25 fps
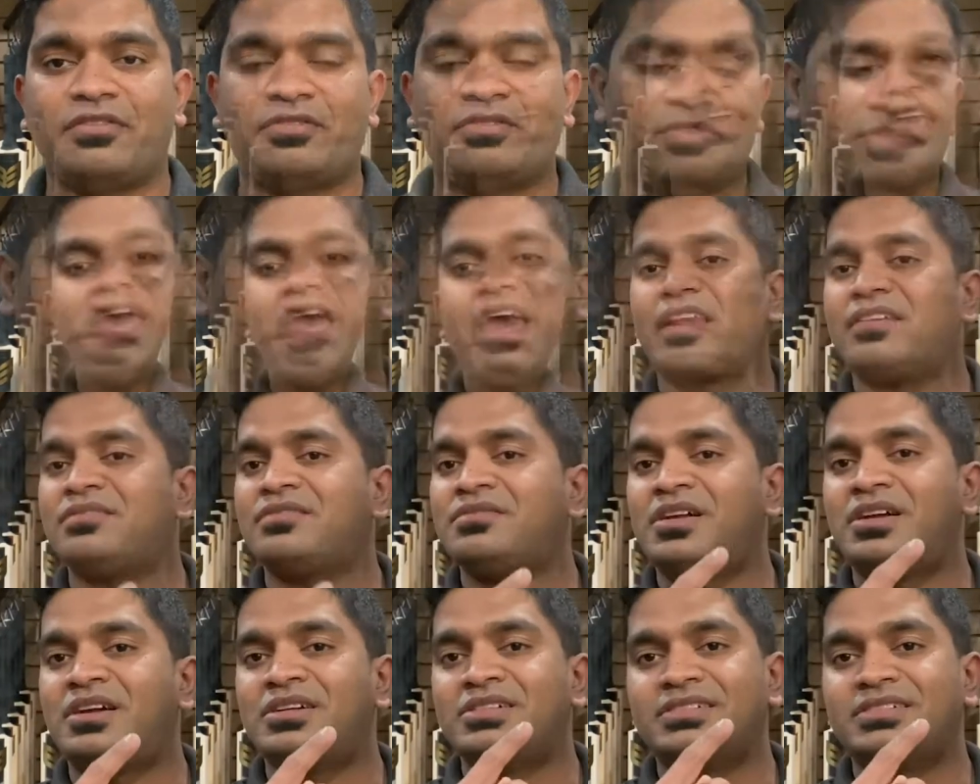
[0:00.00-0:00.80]
Again,
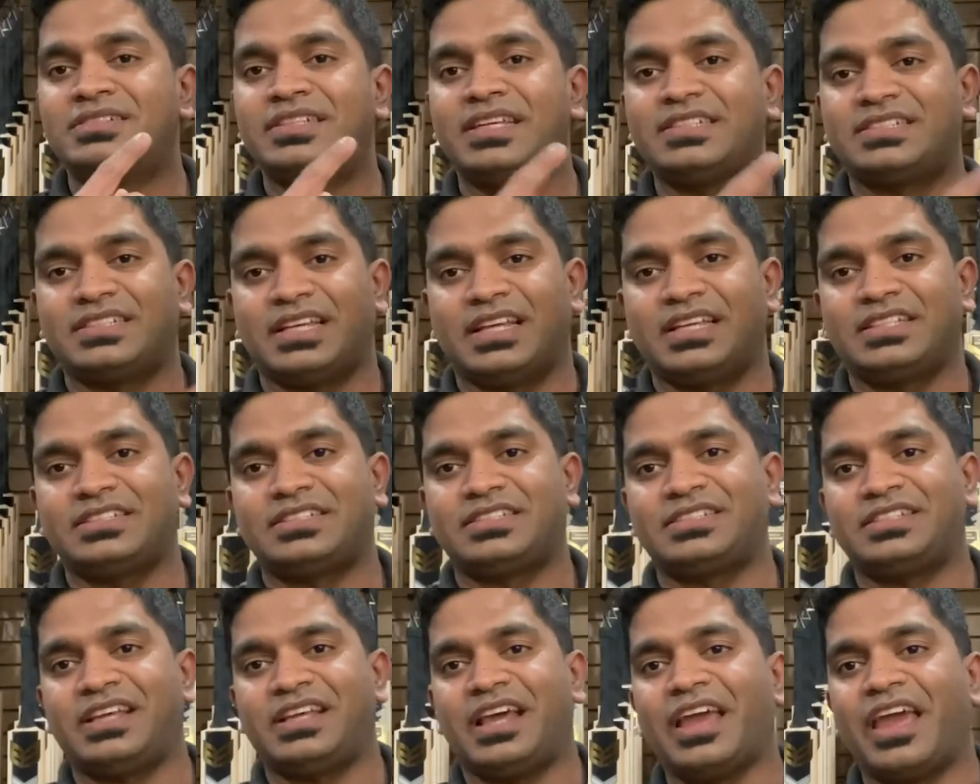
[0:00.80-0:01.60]
this
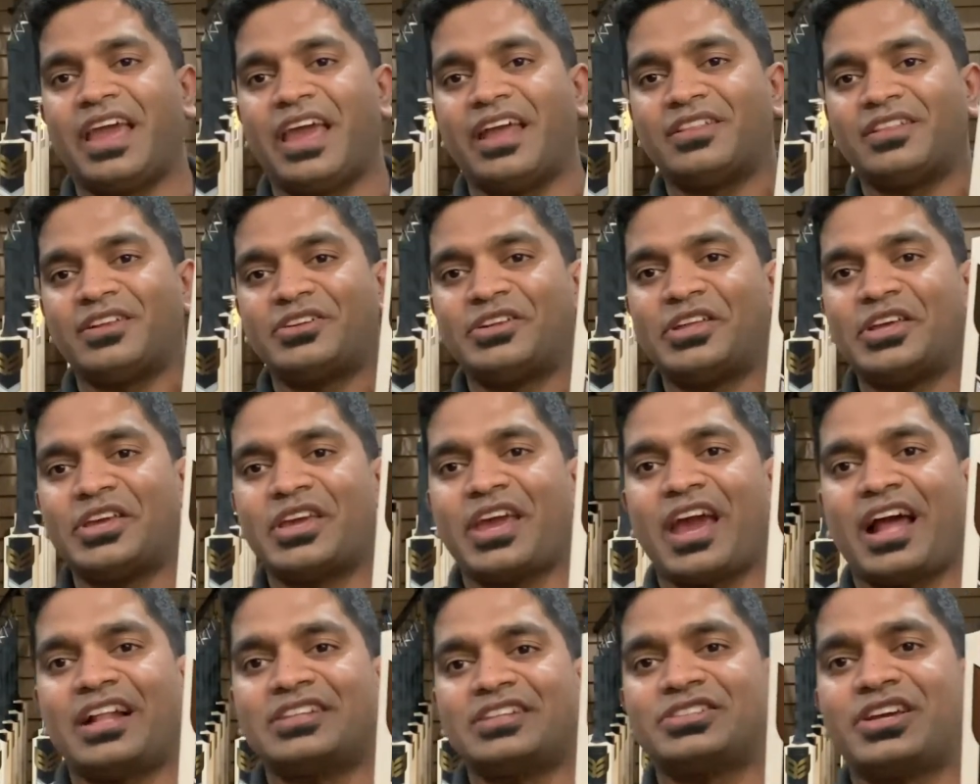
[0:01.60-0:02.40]
is again the
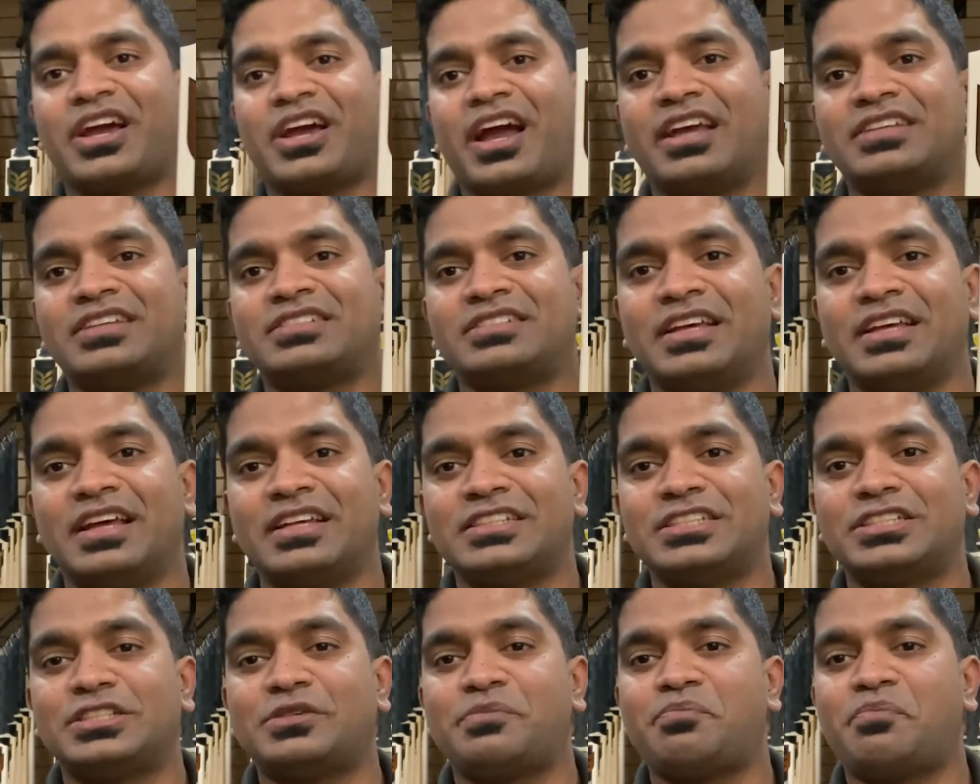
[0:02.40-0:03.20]
decals guys,
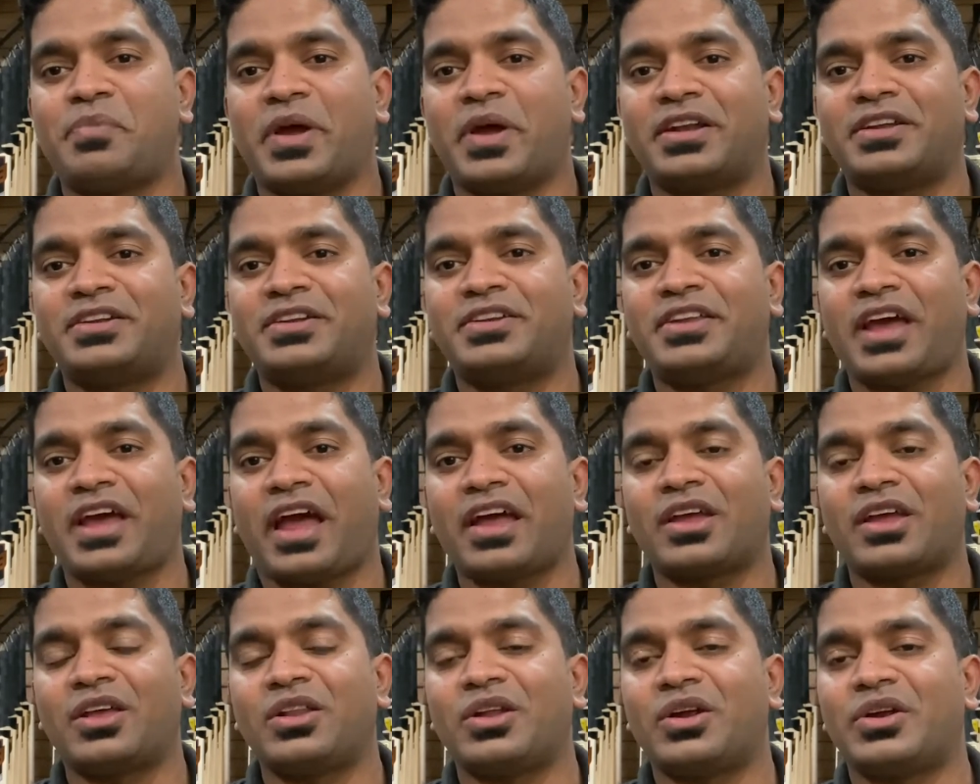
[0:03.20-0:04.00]

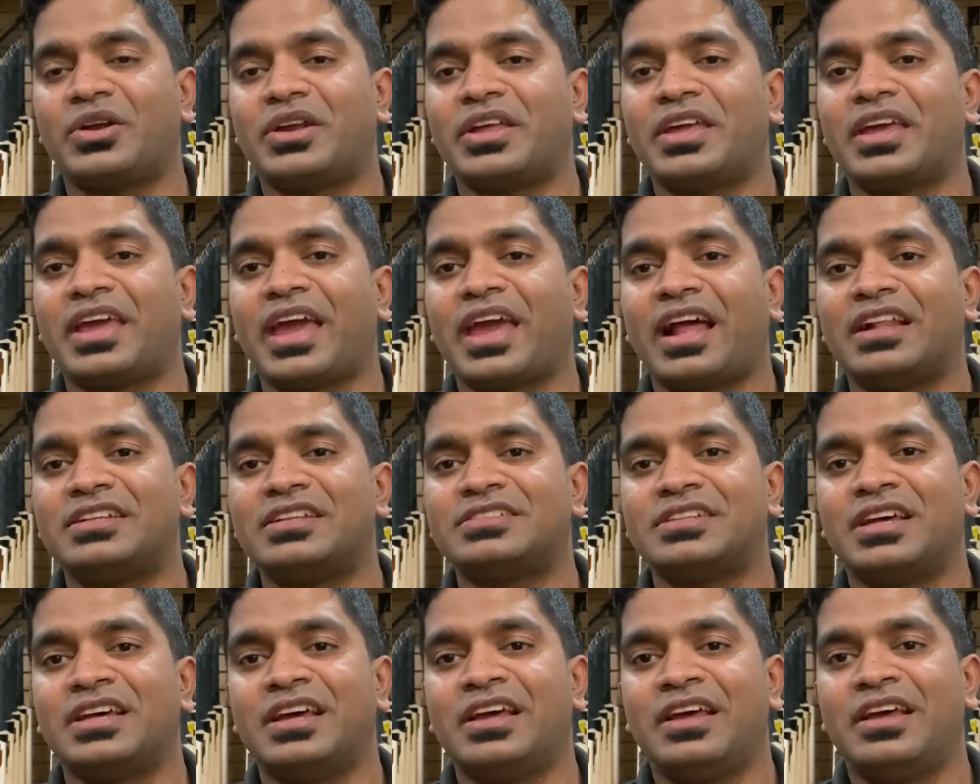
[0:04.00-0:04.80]
spectacular decals,
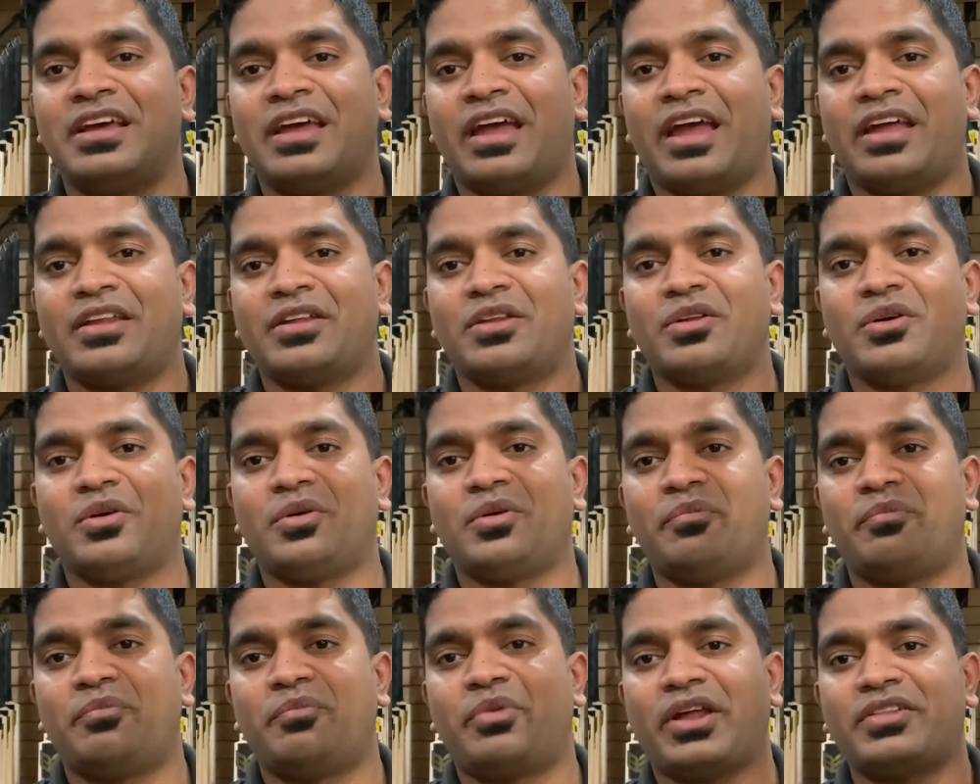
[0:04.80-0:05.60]
and
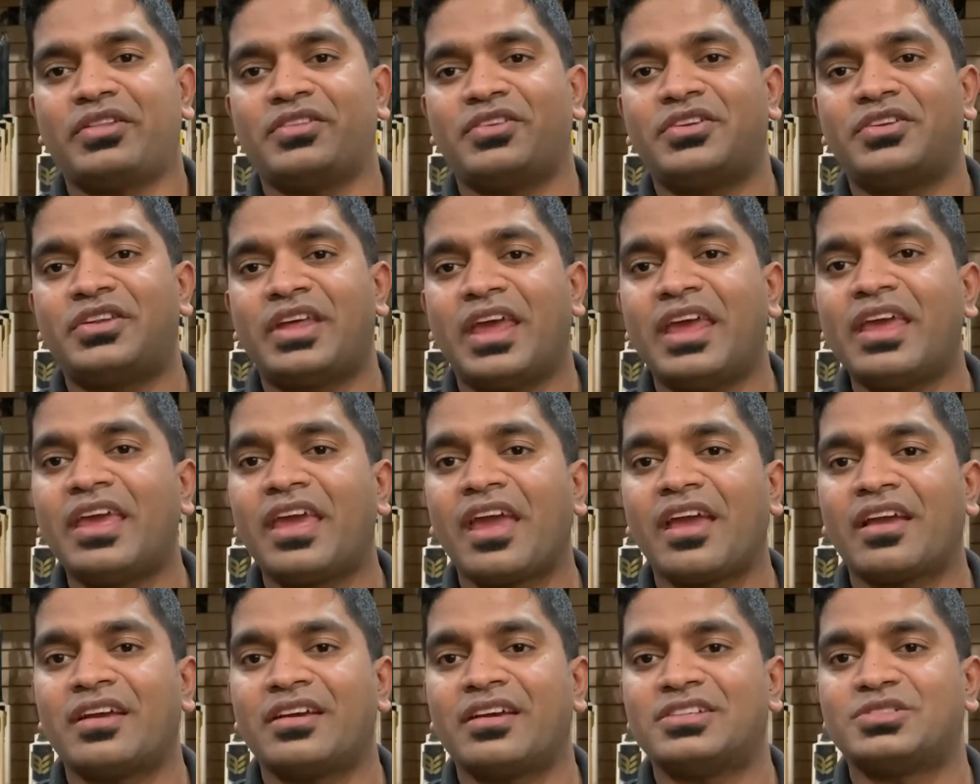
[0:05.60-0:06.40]

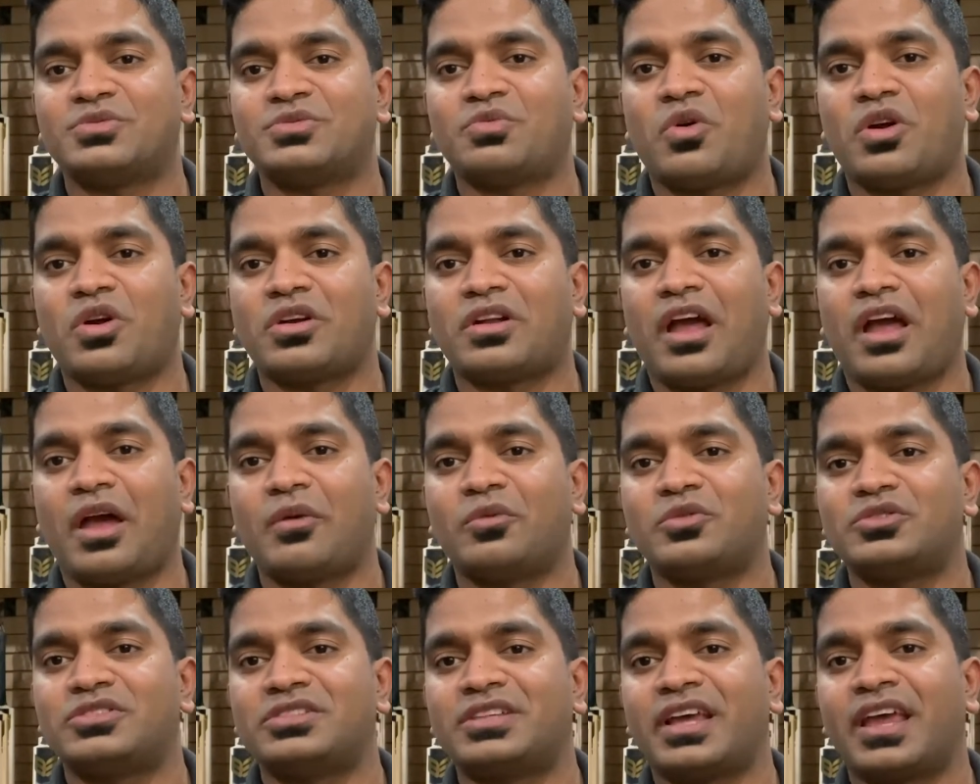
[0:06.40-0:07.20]
breathtaking is what I
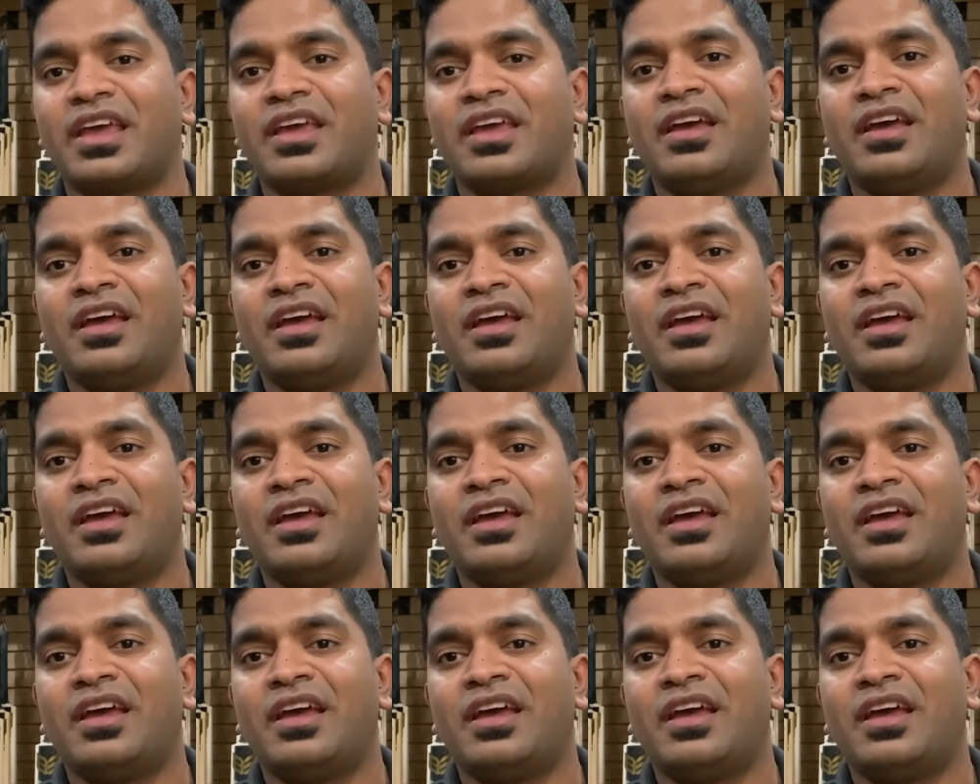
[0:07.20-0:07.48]
would say.